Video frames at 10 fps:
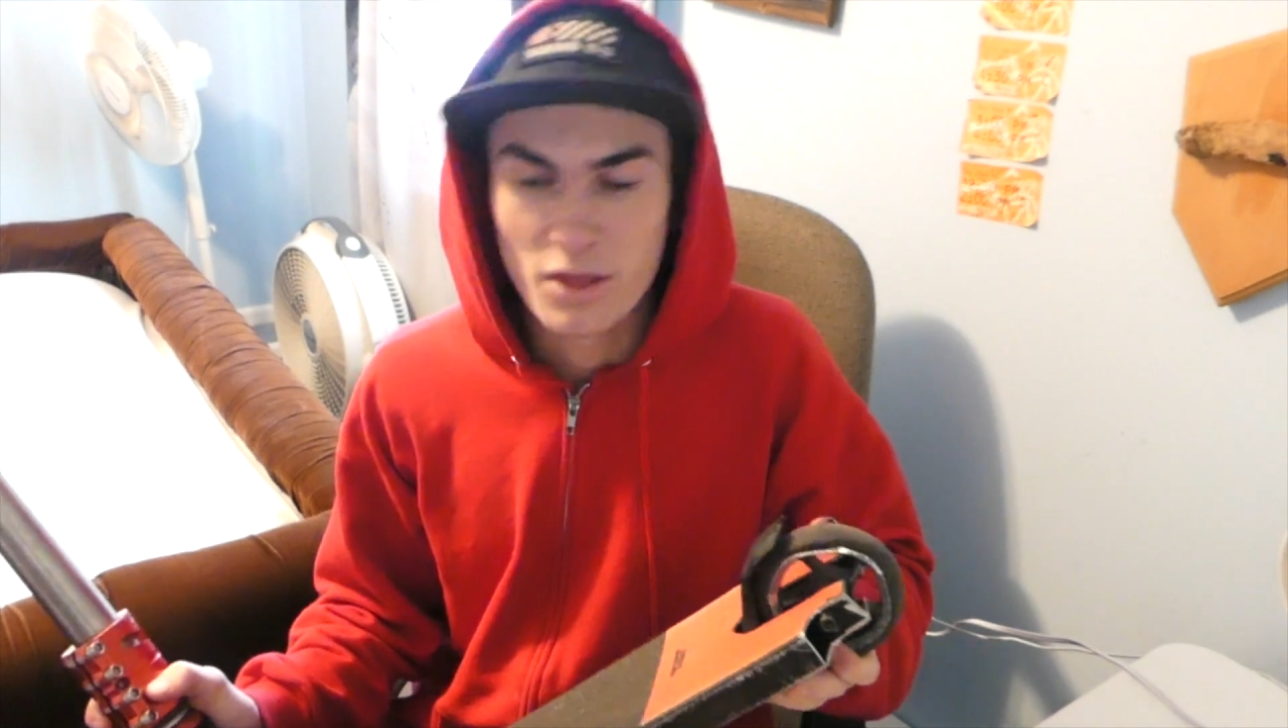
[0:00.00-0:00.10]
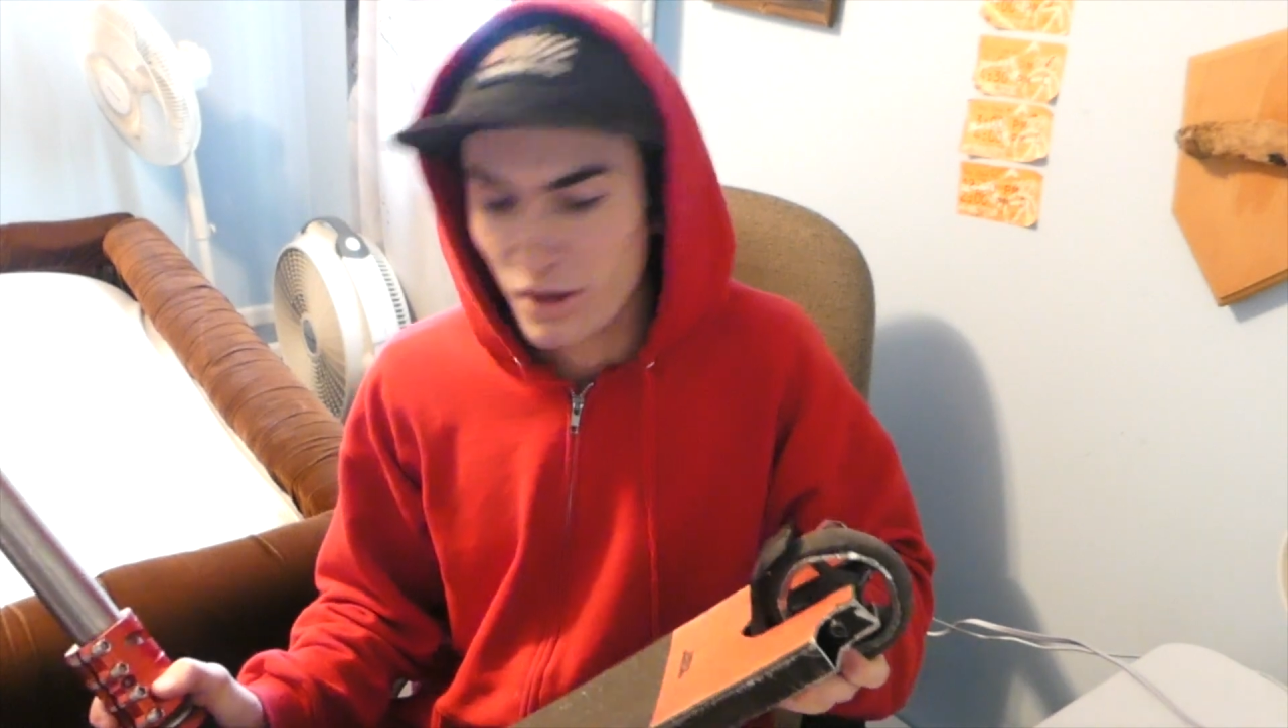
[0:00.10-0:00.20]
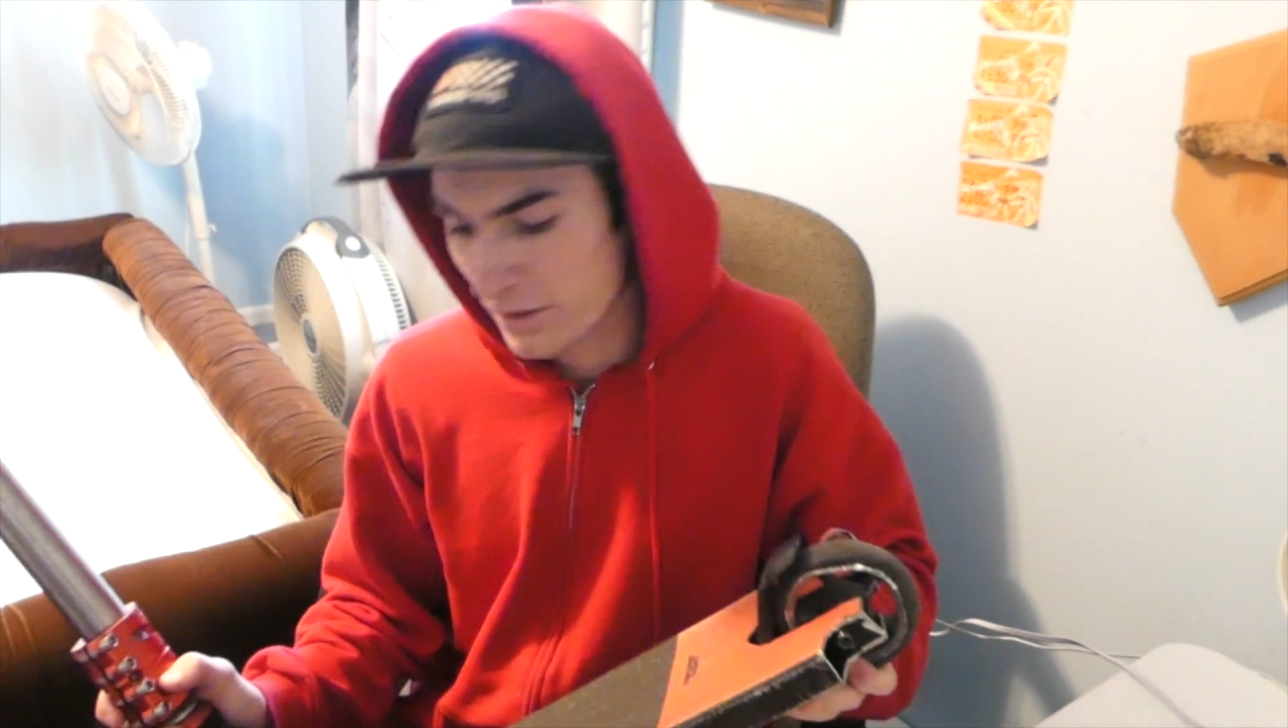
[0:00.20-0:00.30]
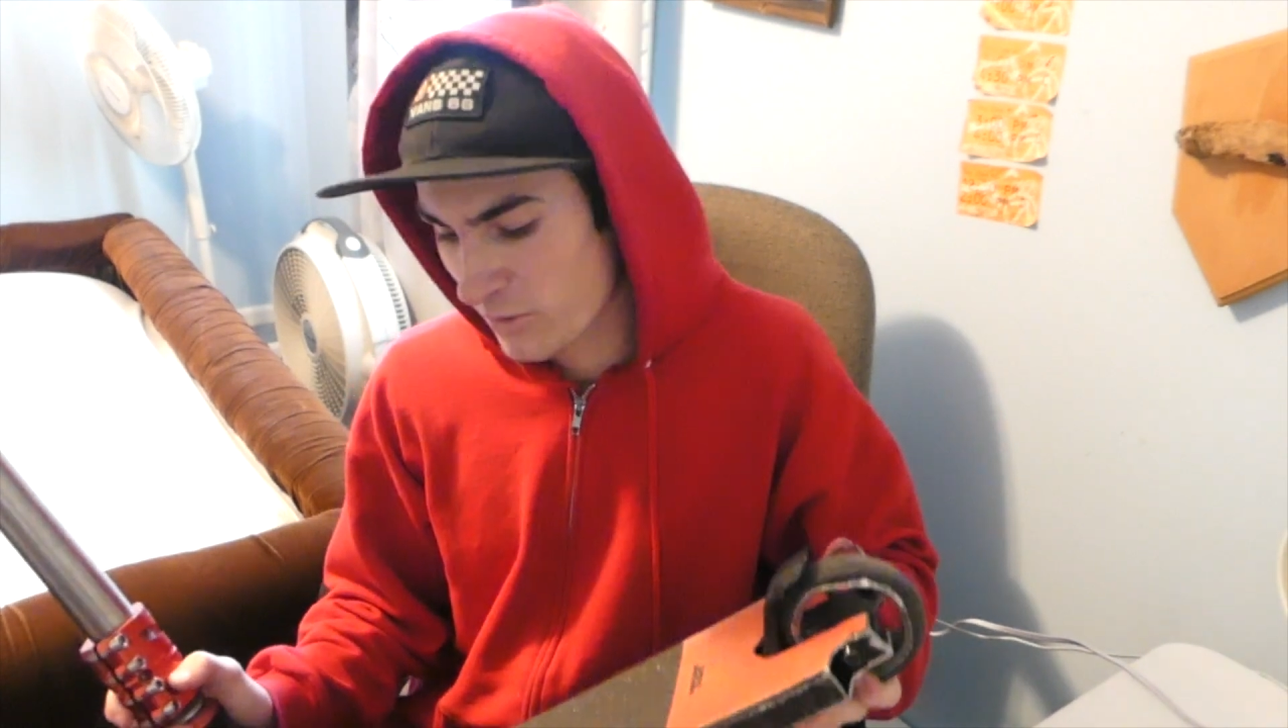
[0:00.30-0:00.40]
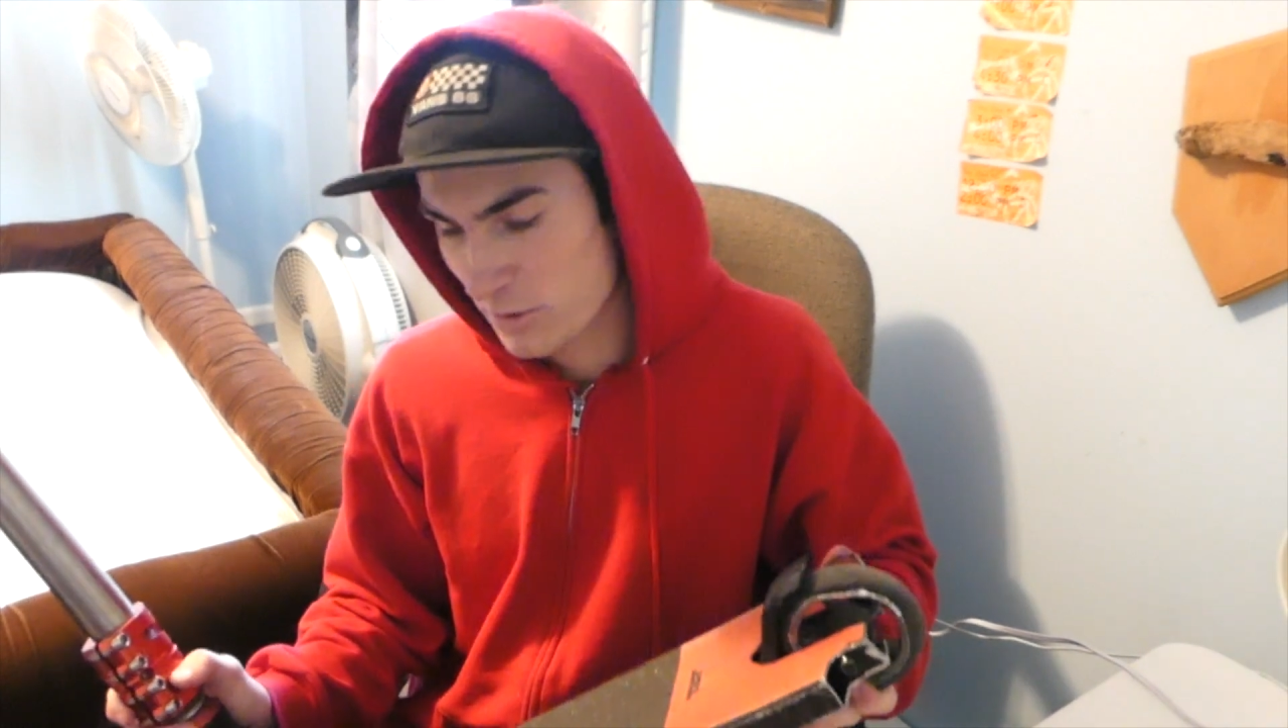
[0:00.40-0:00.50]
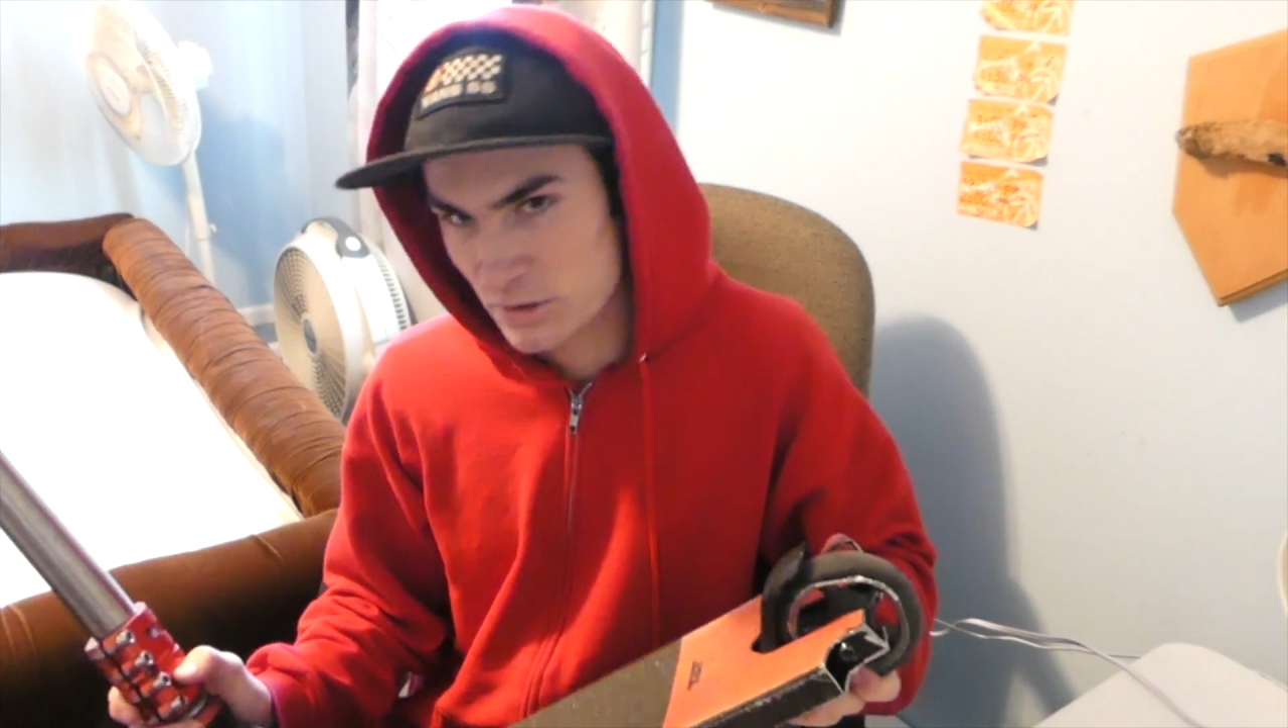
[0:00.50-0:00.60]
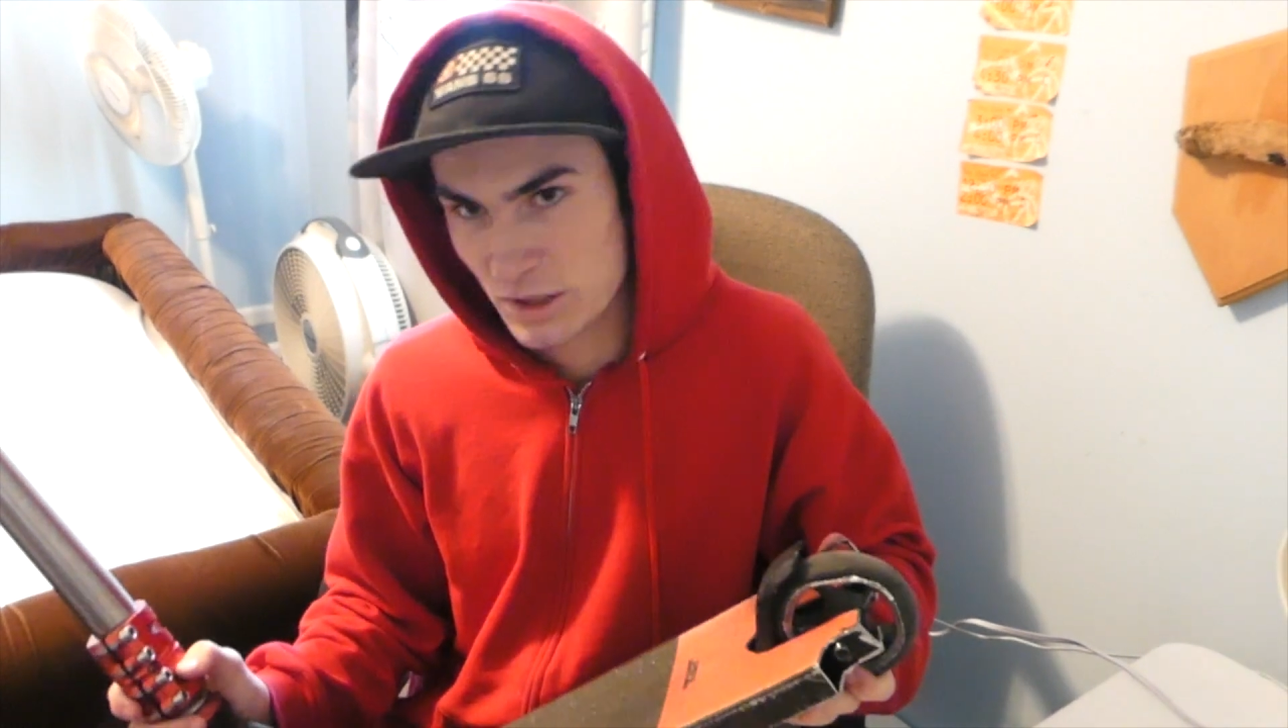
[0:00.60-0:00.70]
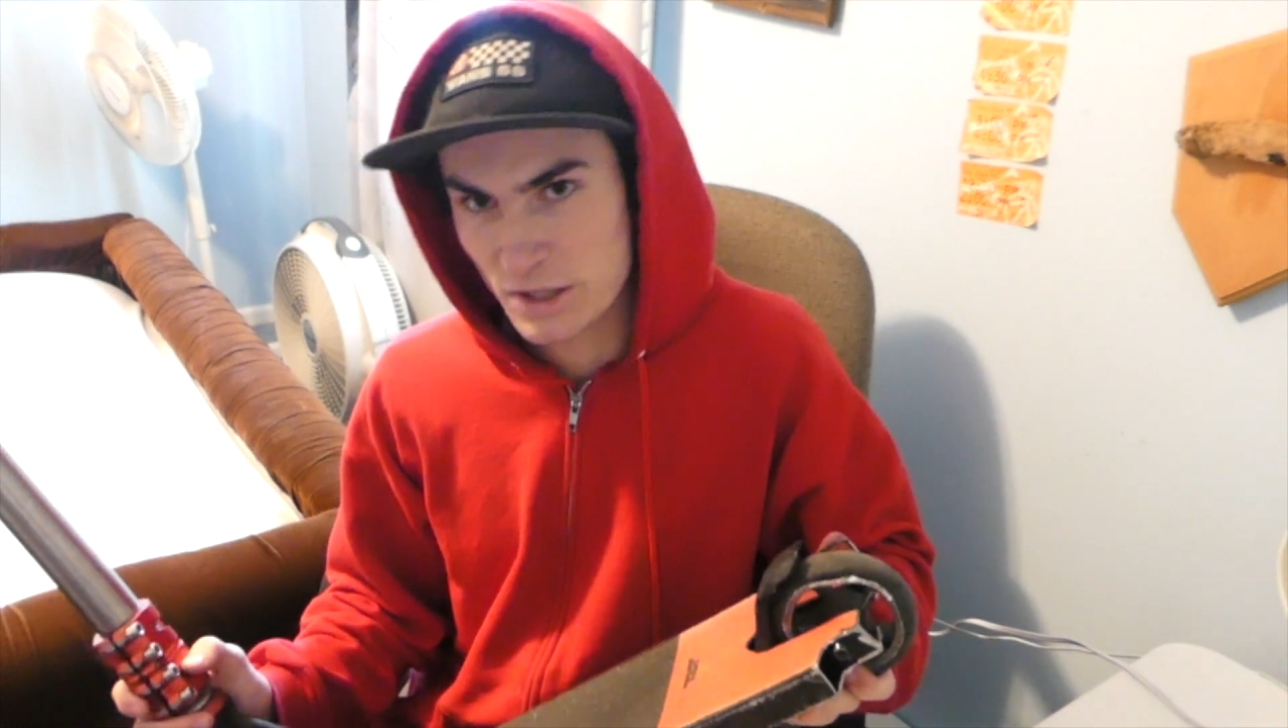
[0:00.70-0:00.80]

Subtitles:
Unfortunately,